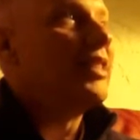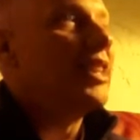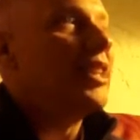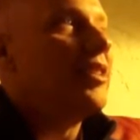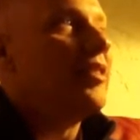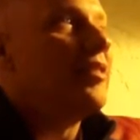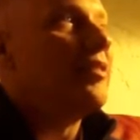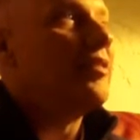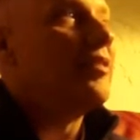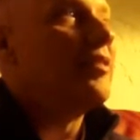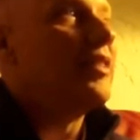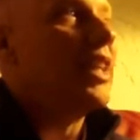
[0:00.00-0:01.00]
Yeah.
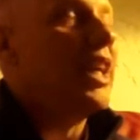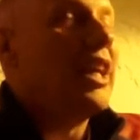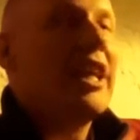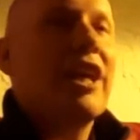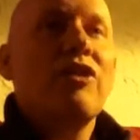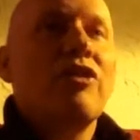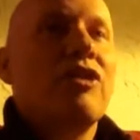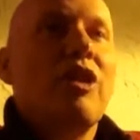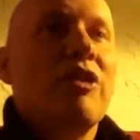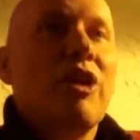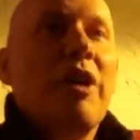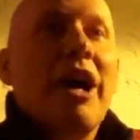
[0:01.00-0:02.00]
Yeah, you
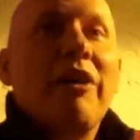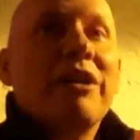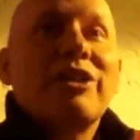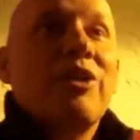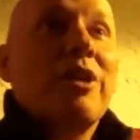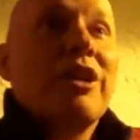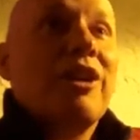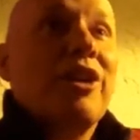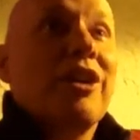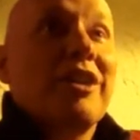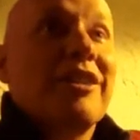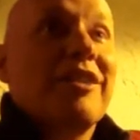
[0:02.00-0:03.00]
don't know how it's going to
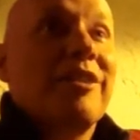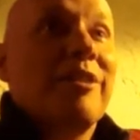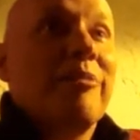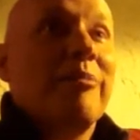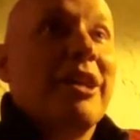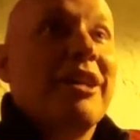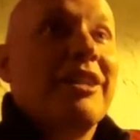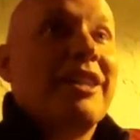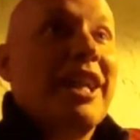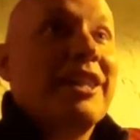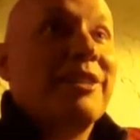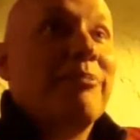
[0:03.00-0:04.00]
look, but
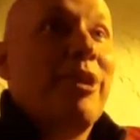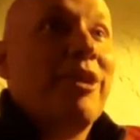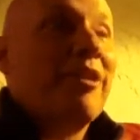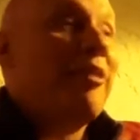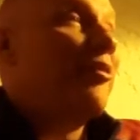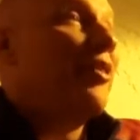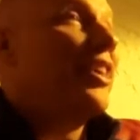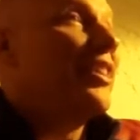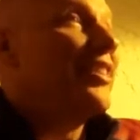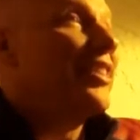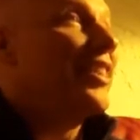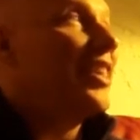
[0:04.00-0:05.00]
that's part of the
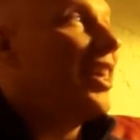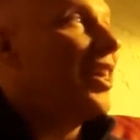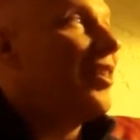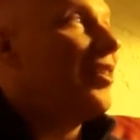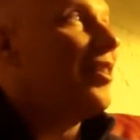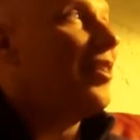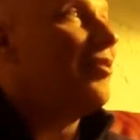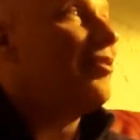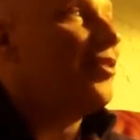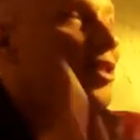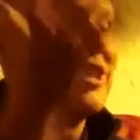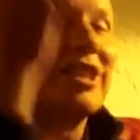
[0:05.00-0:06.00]
fun uh,
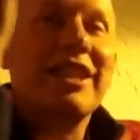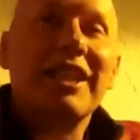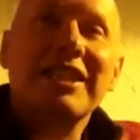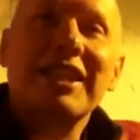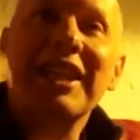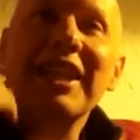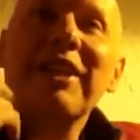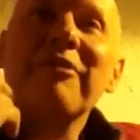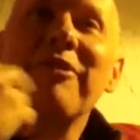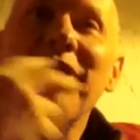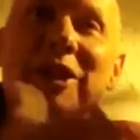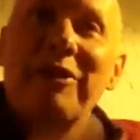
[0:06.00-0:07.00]
of just listening and
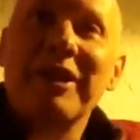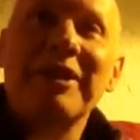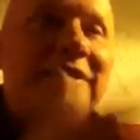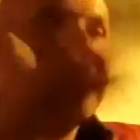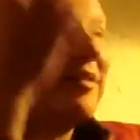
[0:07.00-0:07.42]
following.